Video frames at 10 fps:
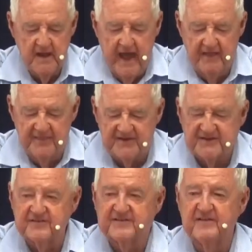And this
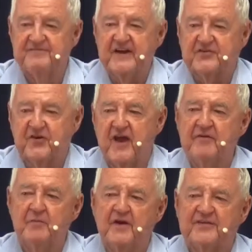is the victory.
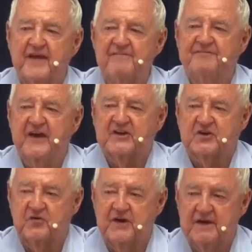Everybody say
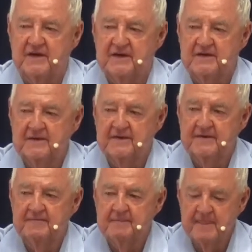victory.
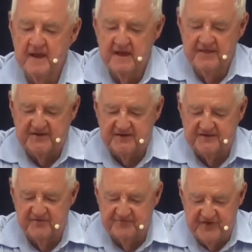This is
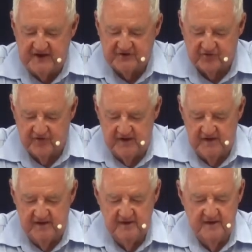a
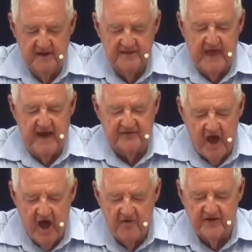victory that has
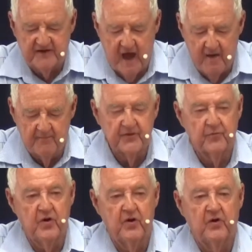overcome the
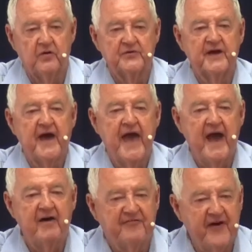world,
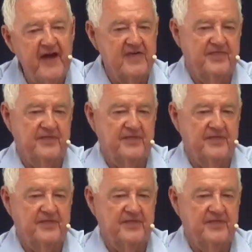our faith.